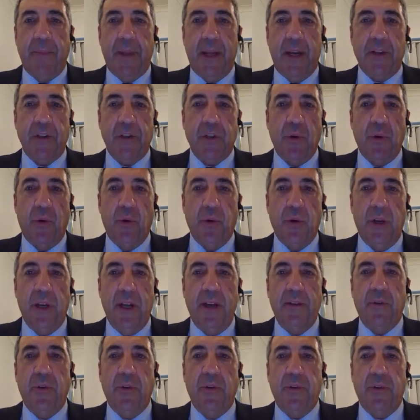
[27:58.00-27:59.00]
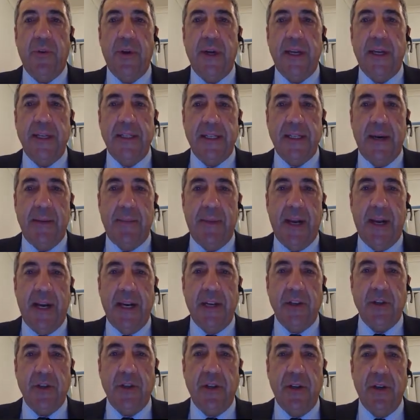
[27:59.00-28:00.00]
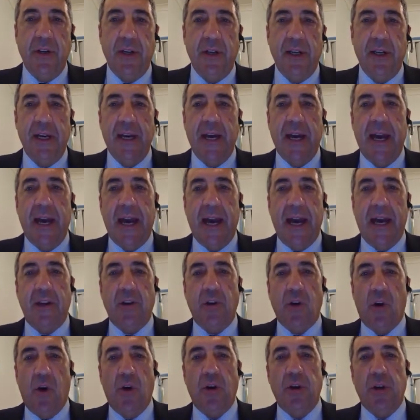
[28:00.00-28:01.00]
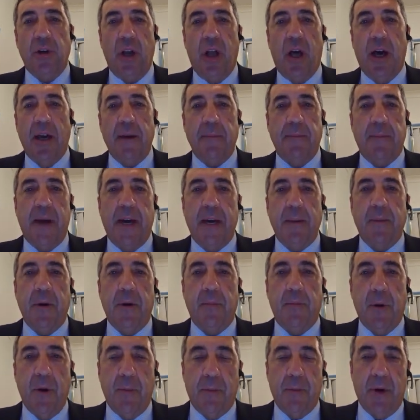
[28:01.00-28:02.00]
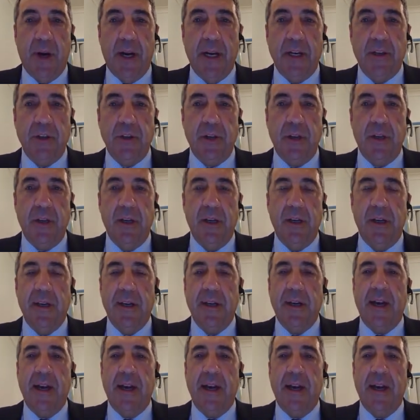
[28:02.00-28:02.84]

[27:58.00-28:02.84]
and it's called Level 3 Examination and Online Paper Preparation.